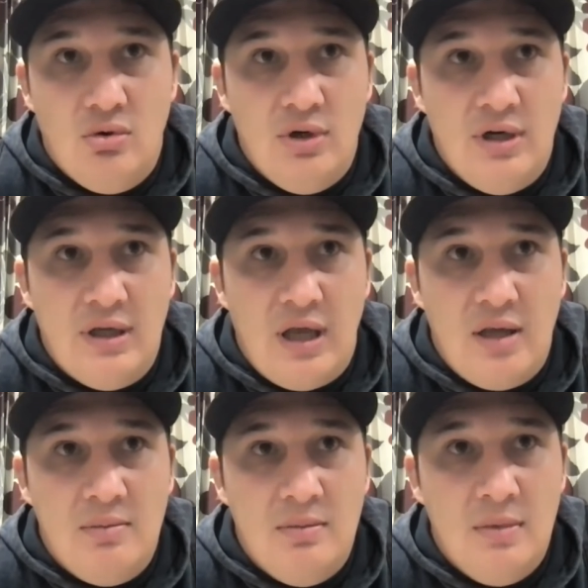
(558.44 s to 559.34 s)
in a
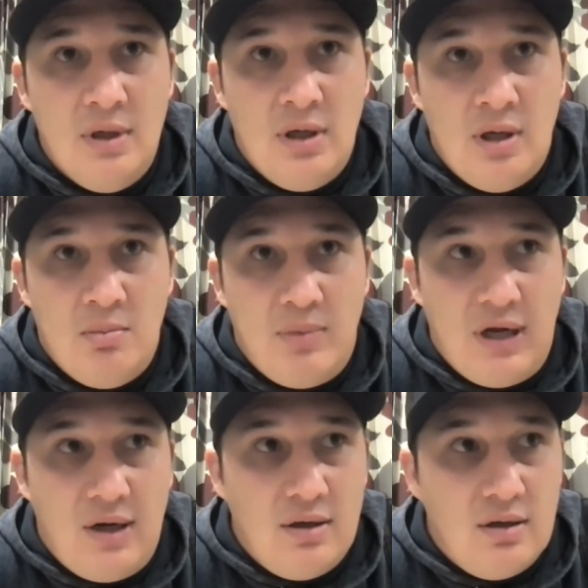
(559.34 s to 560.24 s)
game.
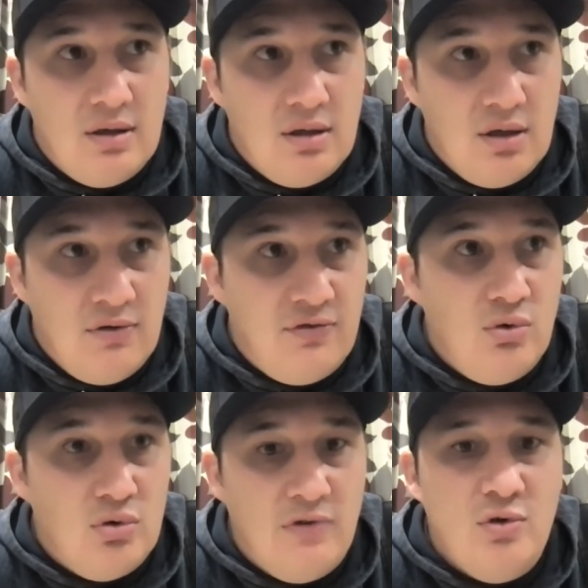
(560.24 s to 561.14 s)
But if
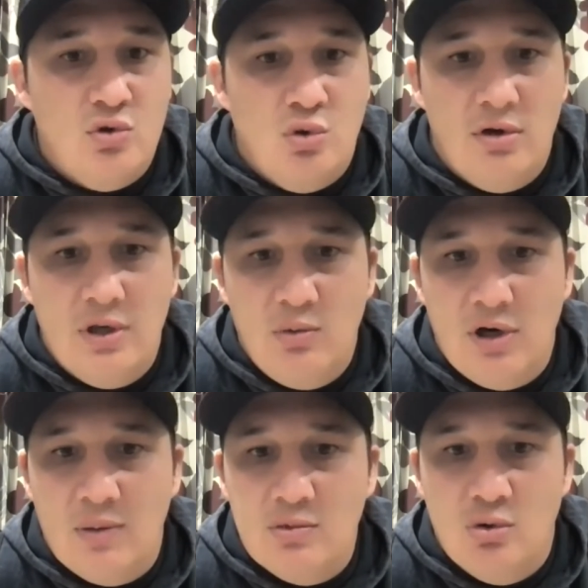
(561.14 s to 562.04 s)
you're talking when
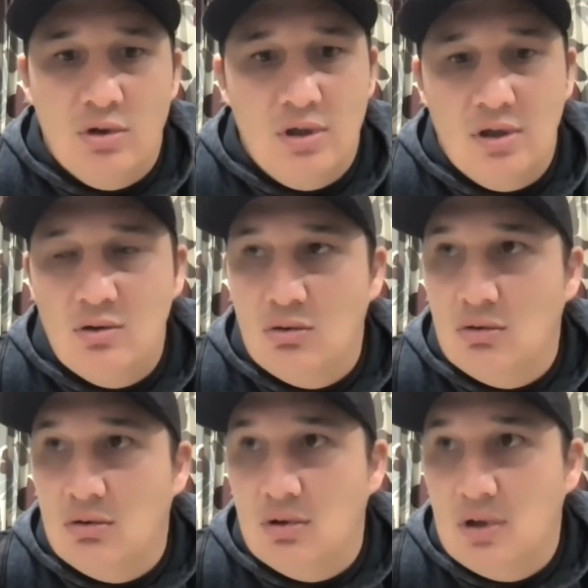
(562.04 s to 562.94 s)
I'm talking,
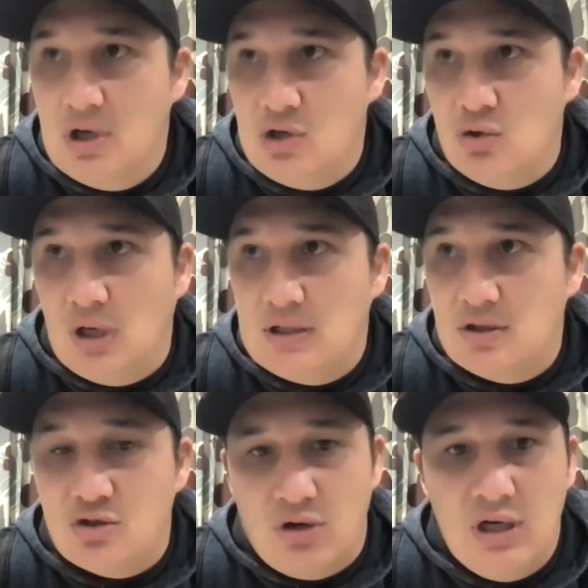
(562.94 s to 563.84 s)
or you're late
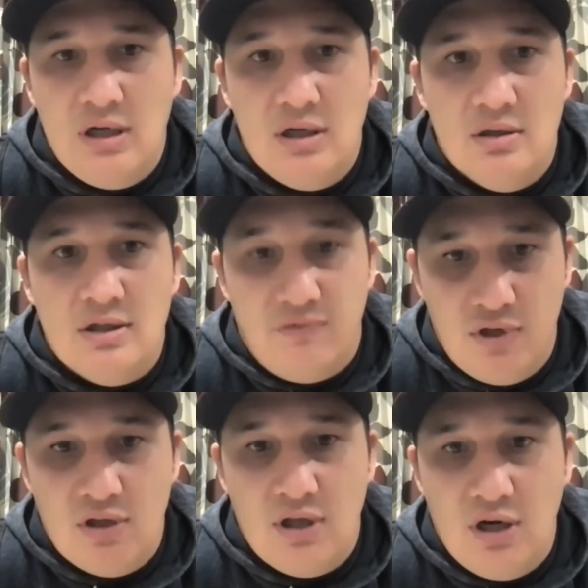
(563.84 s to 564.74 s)
to training and stuff,
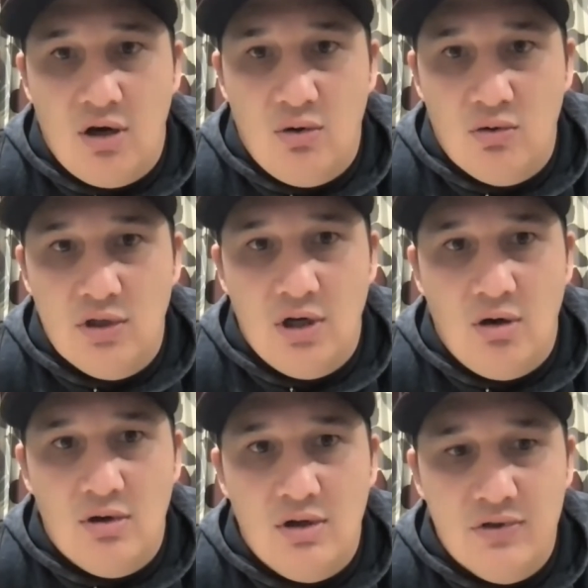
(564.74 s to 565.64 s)
then
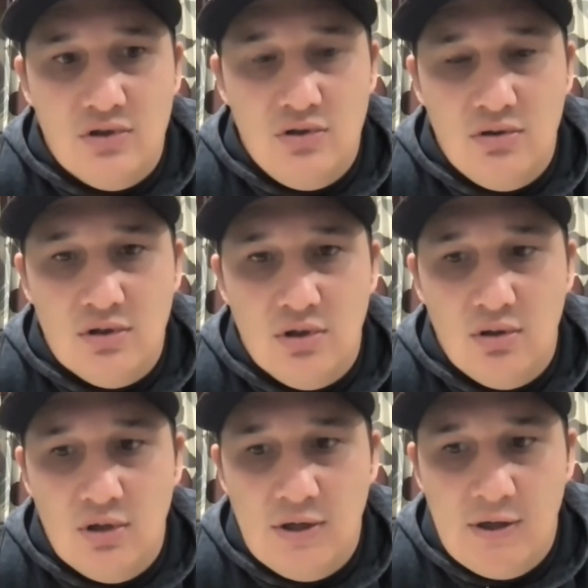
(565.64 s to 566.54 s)
I'll give it to you. So
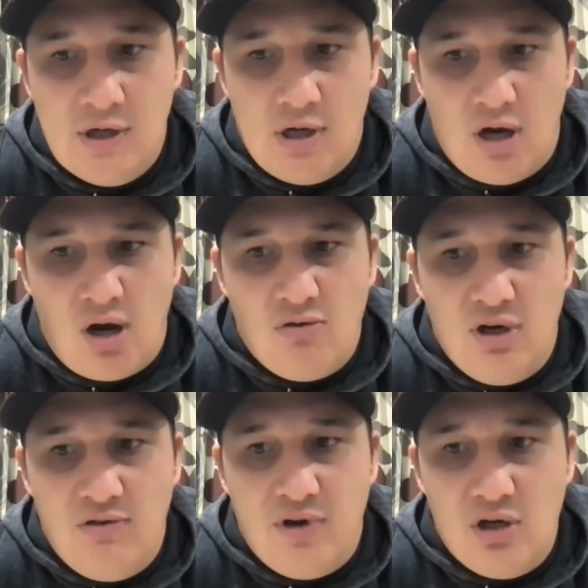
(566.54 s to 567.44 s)
I
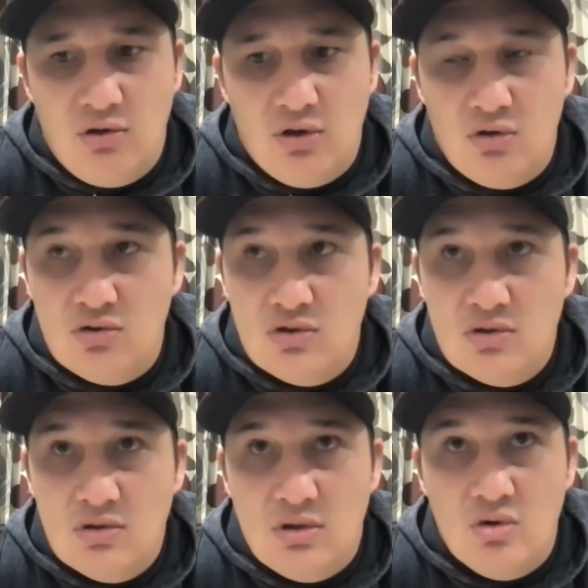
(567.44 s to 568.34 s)
really value
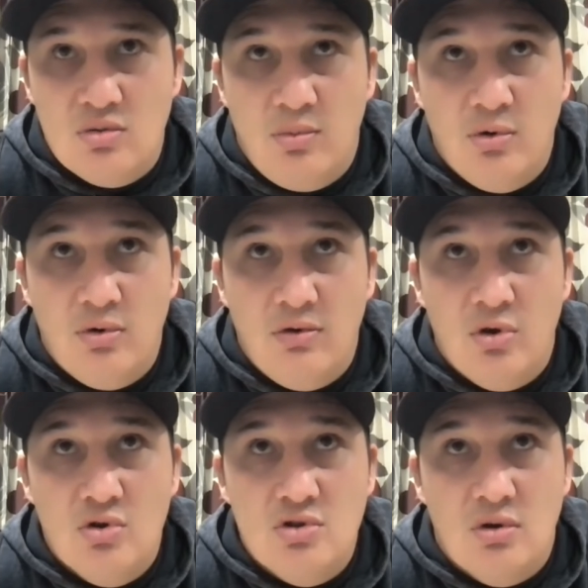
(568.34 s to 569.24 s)
those
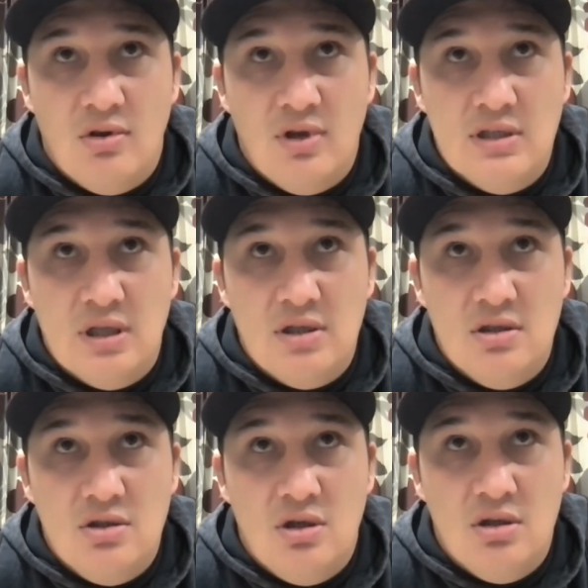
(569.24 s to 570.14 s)
sort of things that
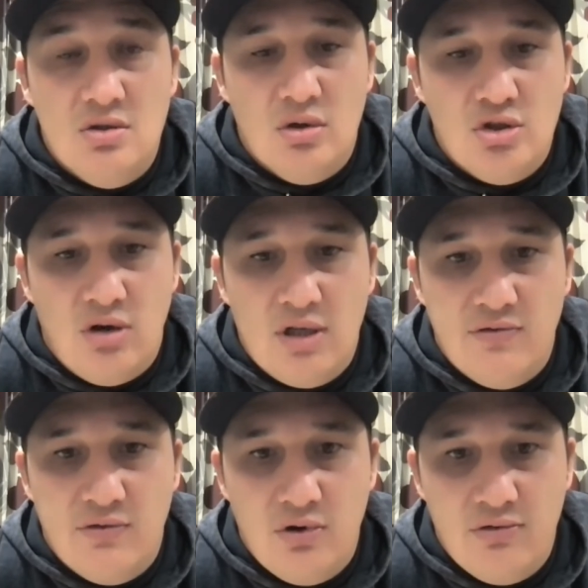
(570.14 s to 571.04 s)
can sort of
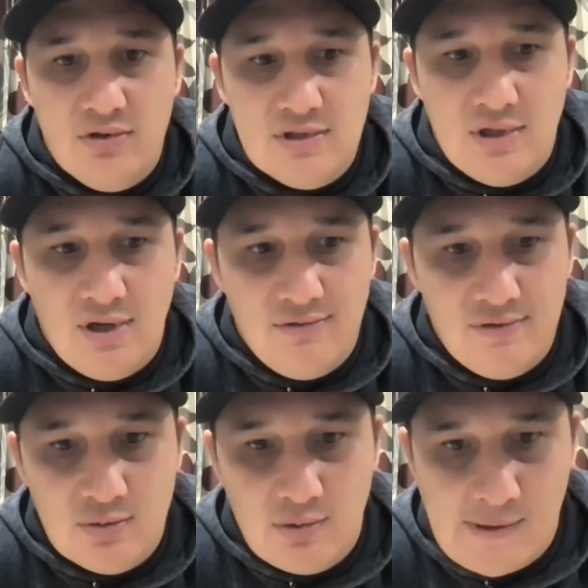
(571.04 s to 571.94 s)
transfer over into life
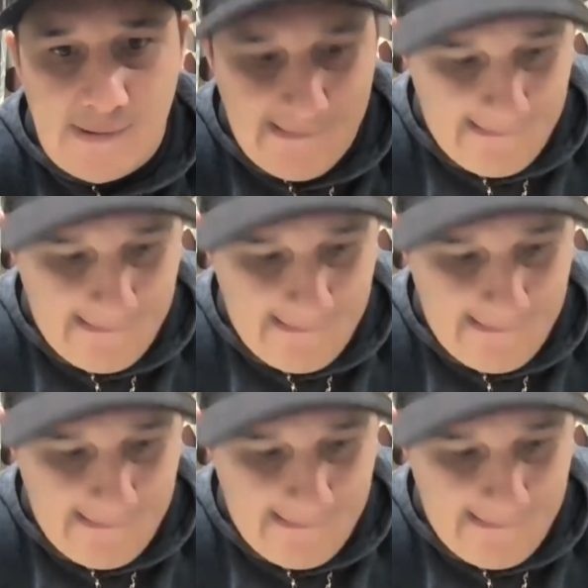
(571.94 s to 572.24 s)
as well.